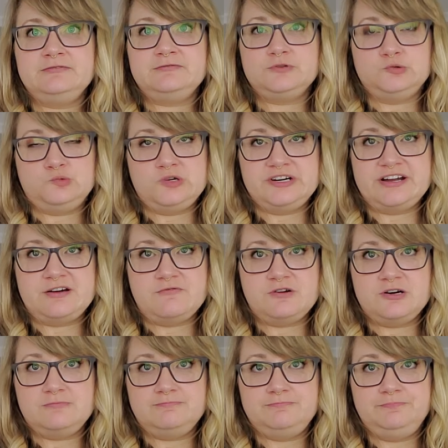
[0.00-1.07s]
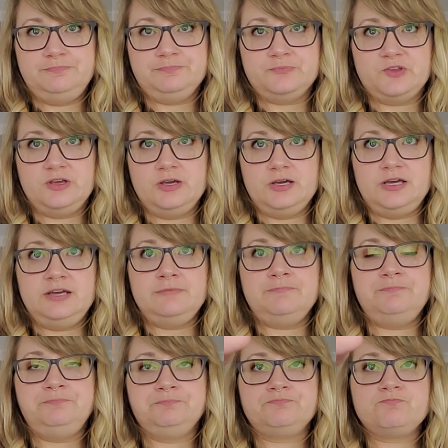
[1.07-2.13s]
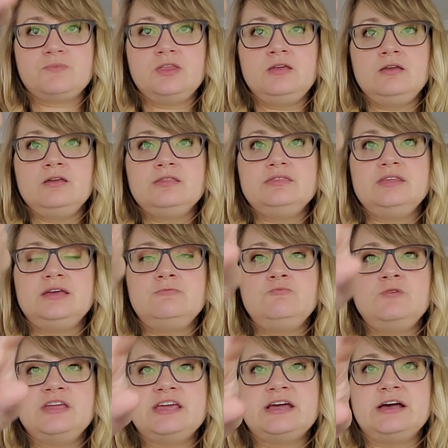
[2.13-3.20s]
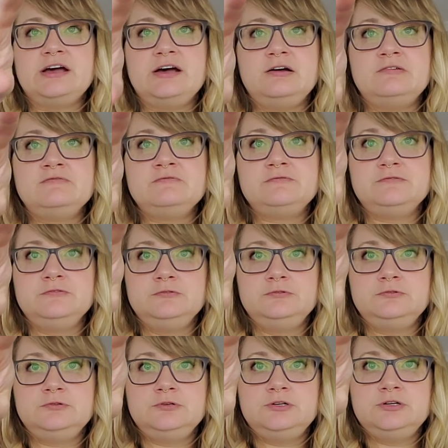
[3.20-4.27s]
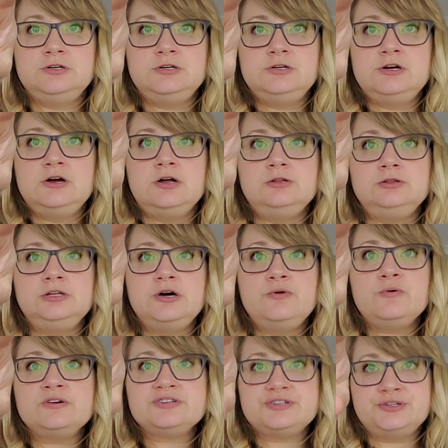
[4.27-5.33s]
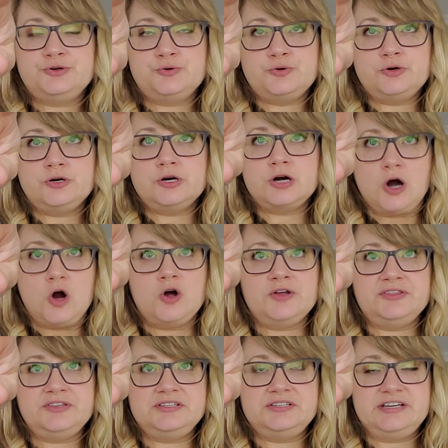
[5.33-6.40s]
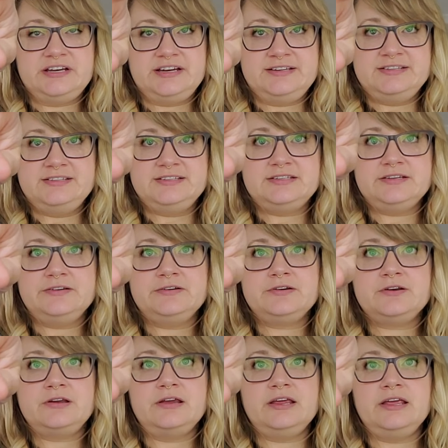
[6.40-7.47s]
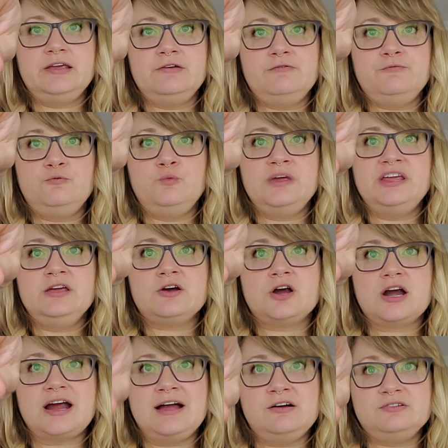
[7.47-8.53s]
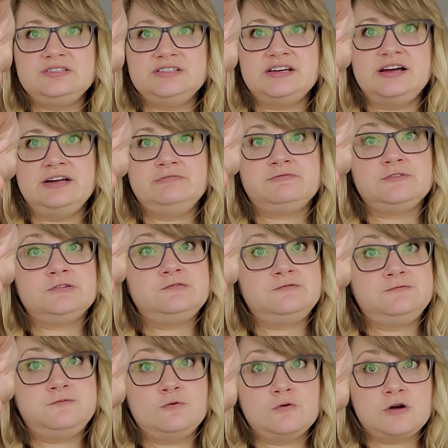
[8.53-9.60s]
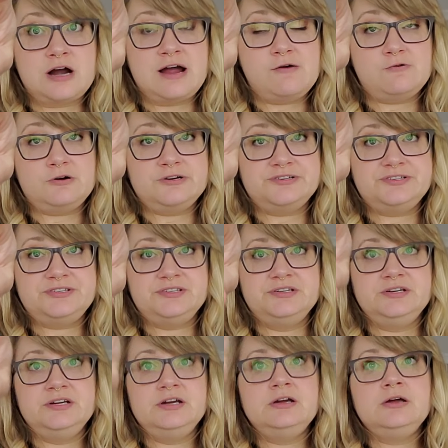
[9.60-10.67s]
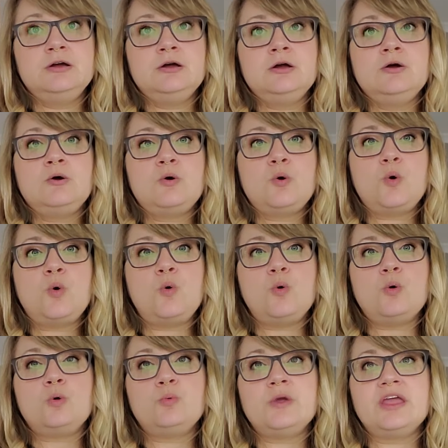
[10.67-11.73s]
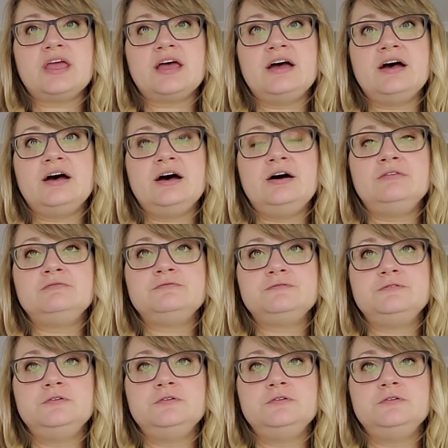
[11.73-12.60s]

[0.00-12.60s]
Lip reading: for 1 hour. Okay? Then we have a lower score on the test if we are outside for 4 hours, or we have